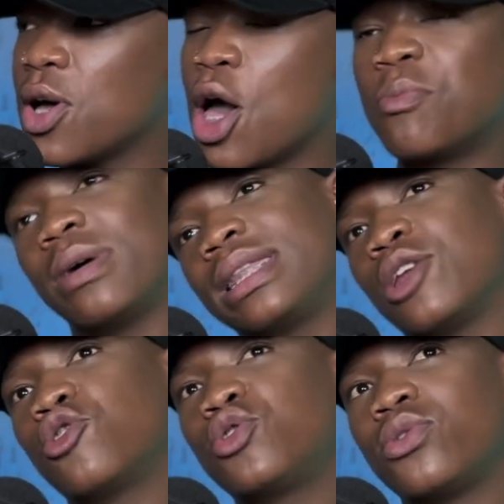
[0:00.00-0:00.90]
But they
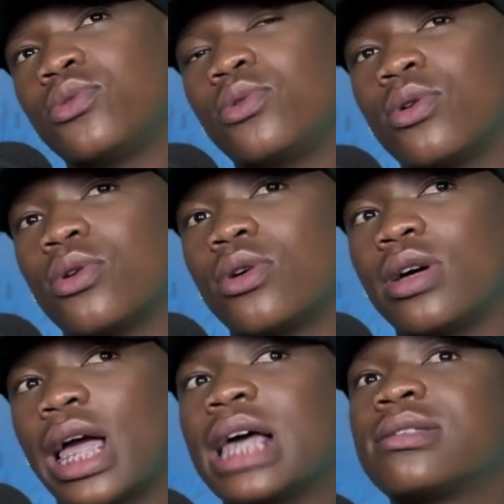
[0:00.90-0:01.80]
don't do
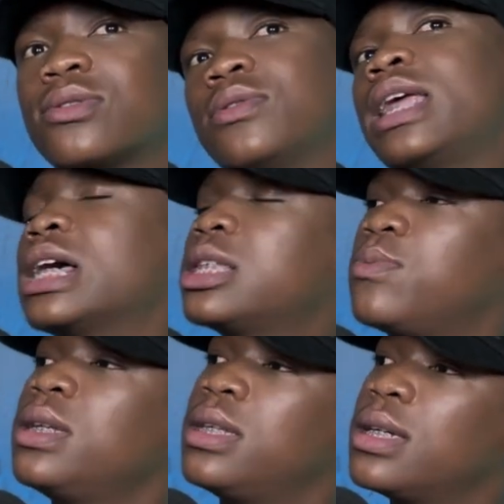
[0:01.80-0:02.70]
as good as we
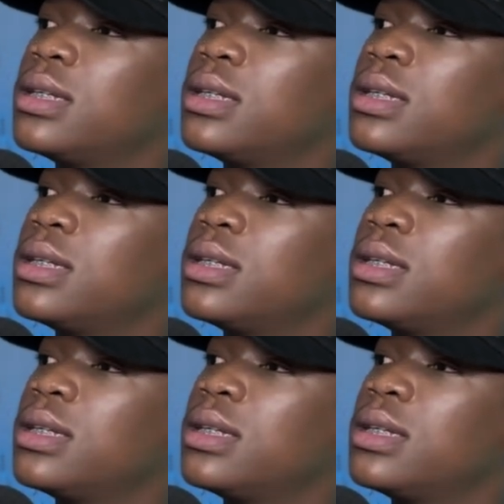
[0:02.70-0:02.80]
did.